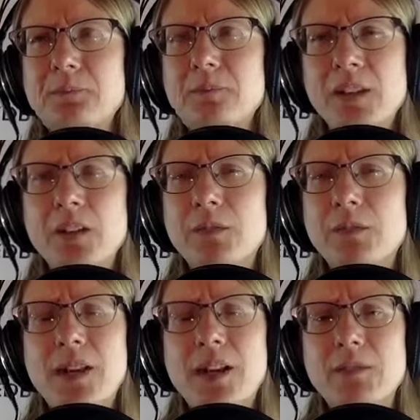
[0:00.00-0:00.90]
if
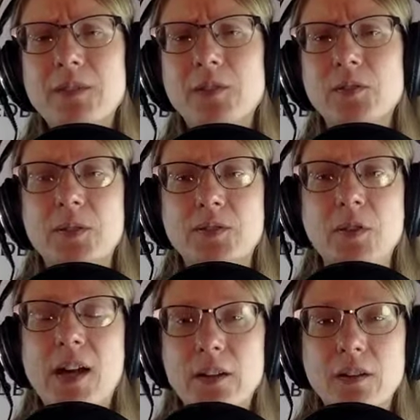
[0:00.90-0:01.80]
you
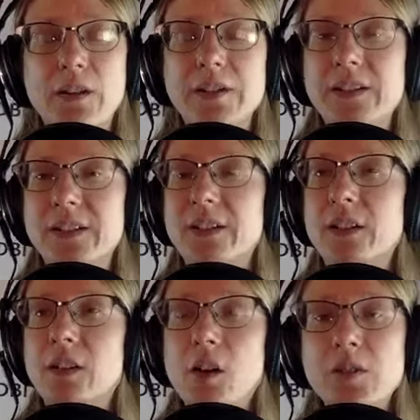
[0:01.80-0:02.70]
had a launch and it
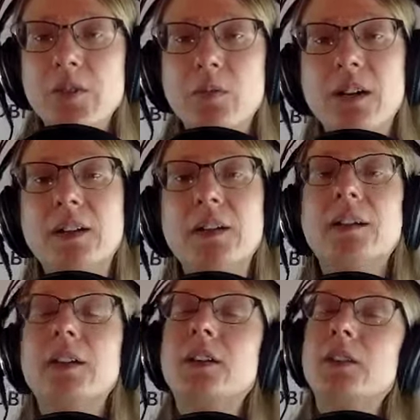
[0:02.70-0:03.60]
didn't go as well,
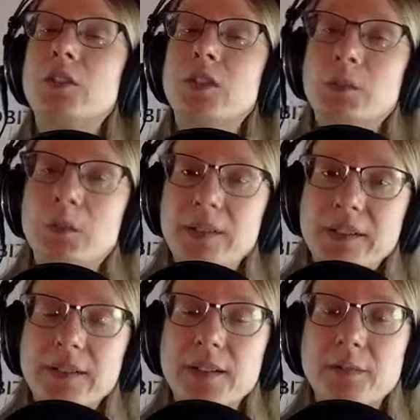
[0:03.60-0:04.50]
you can bring
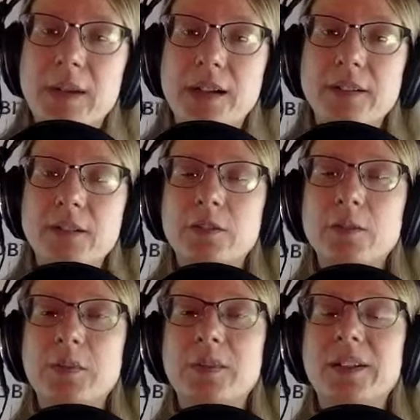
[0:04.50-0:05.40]
stuff back to the
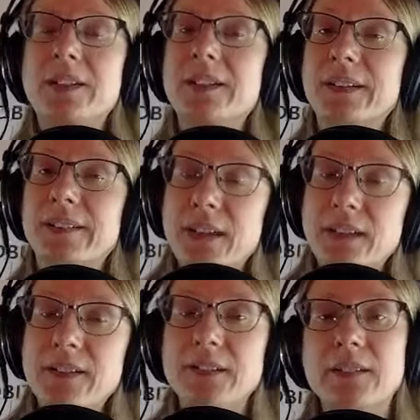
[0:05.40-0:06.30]
group and we can
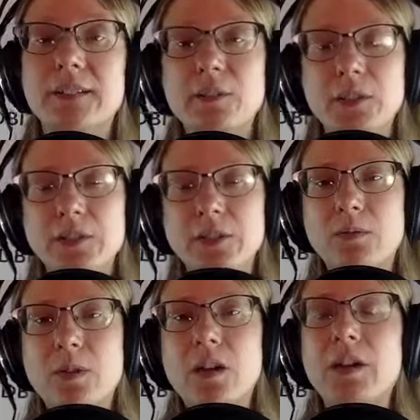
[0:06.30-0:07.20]
dissect it and see what you did
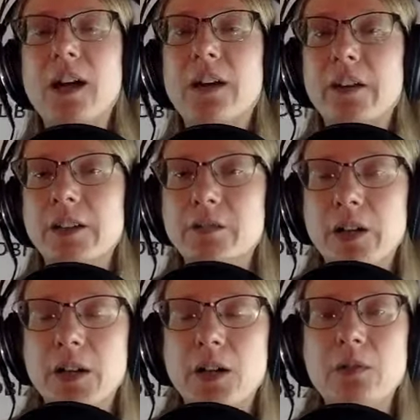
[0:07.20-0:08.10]
wrong. How can you
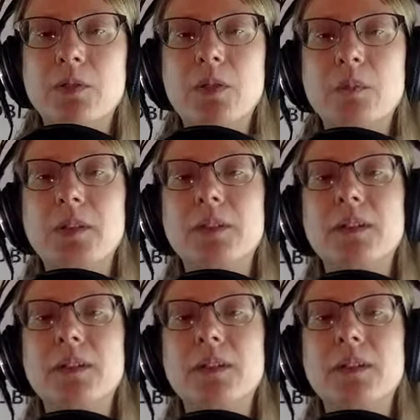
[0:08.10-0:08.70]
recover from it?